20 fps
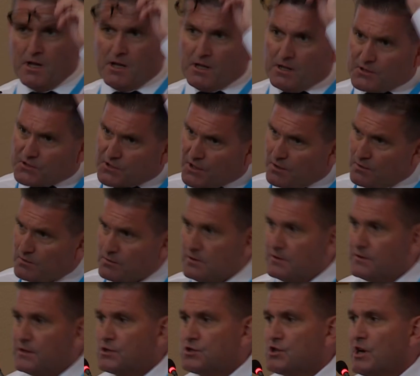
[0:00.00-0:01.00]
So
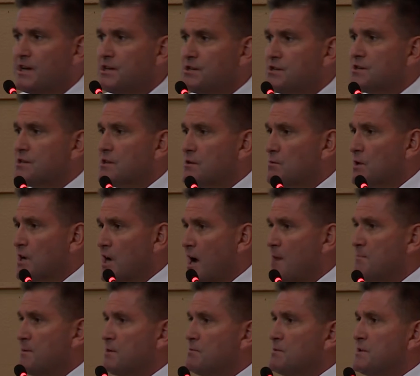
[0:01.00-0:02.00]
the changes that were
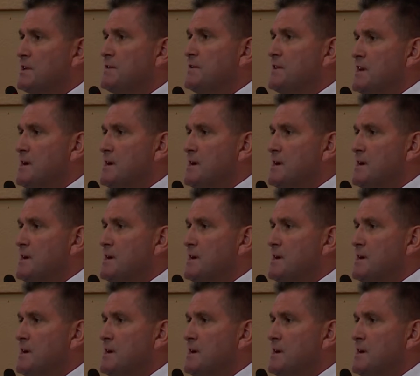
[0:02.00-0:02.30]
coming within the